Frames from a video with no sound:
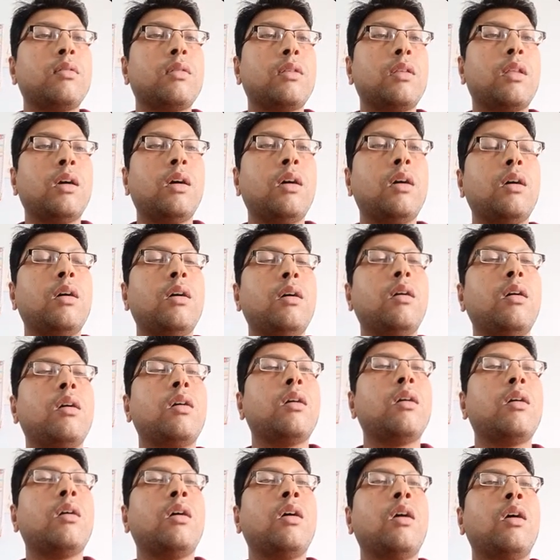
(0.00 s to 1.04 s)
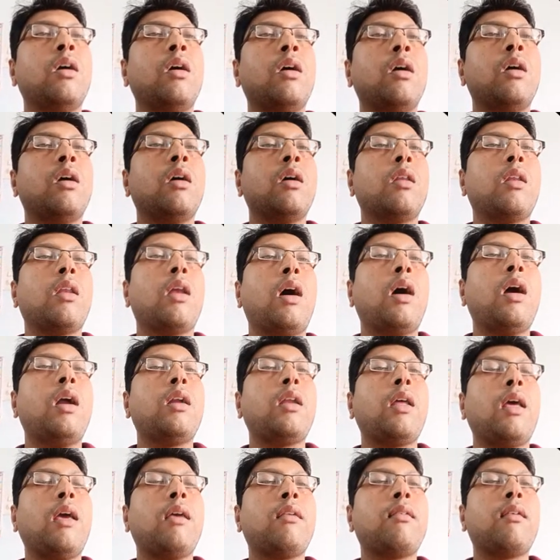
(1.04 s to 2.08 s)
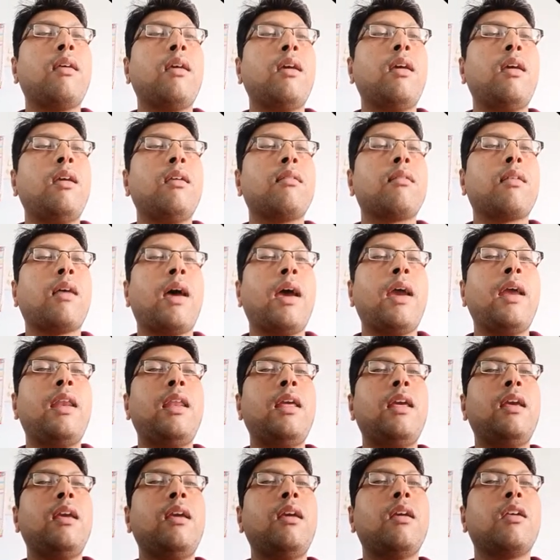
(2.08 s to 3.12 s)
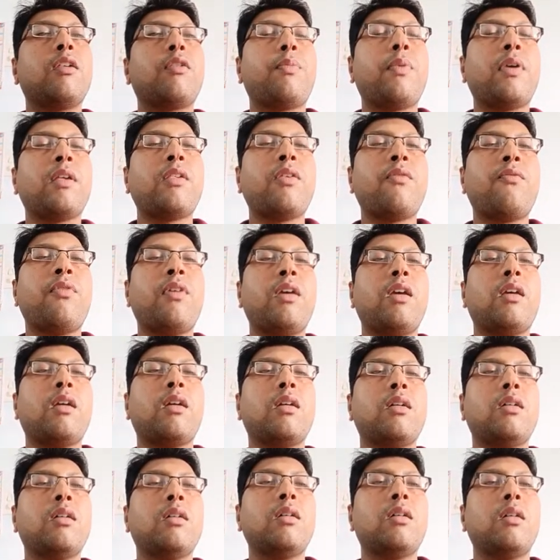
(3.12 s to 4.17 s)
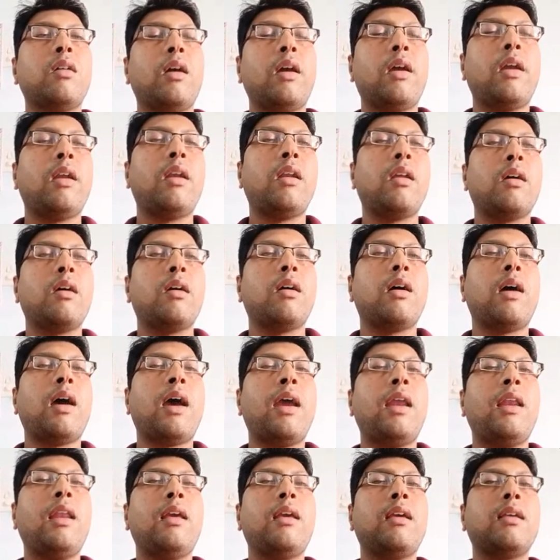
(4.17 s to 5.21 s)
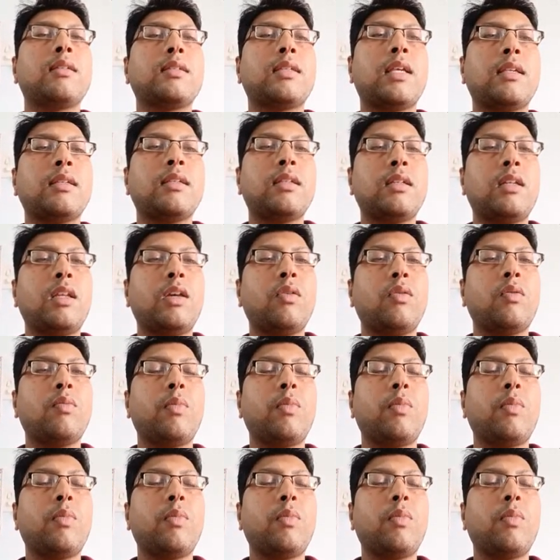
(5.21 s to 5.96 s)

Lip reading: The NART essay is highly specific and highly sensitive